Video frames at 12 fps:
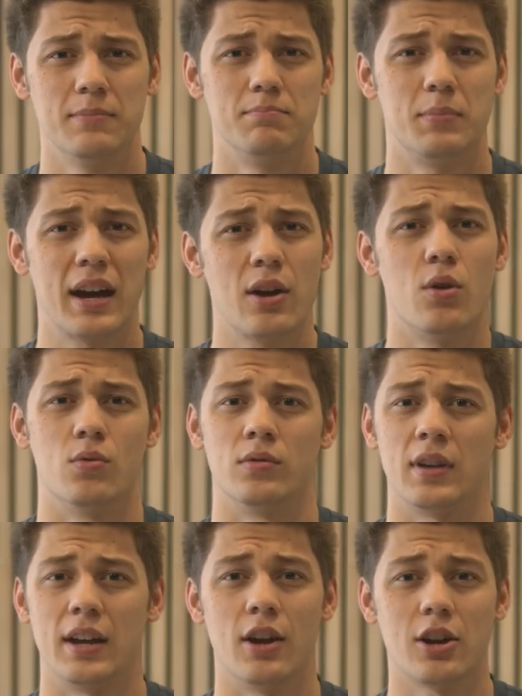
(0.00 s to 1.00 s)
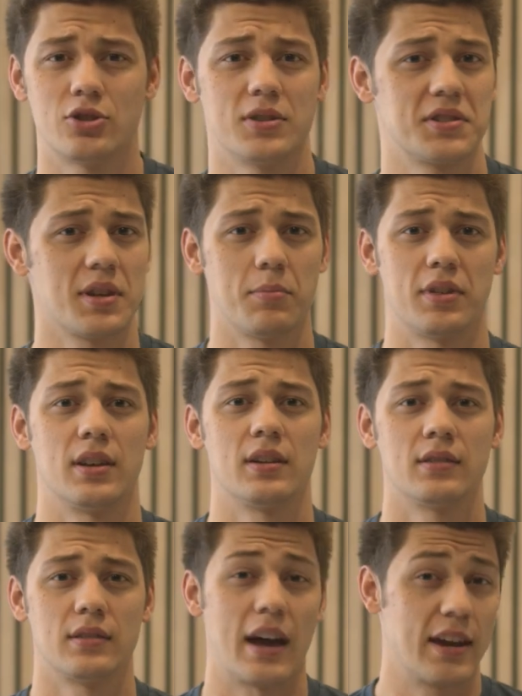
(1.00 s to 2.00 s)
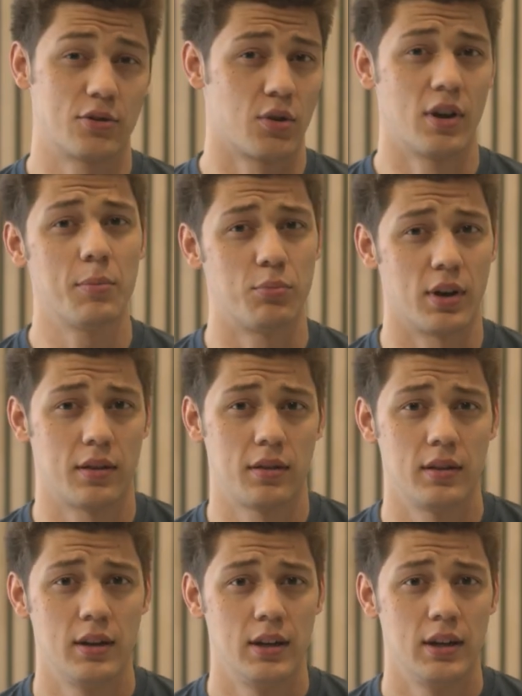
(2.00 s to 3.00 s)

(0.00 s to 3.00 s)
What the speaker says: my own and not just something I had grown up with.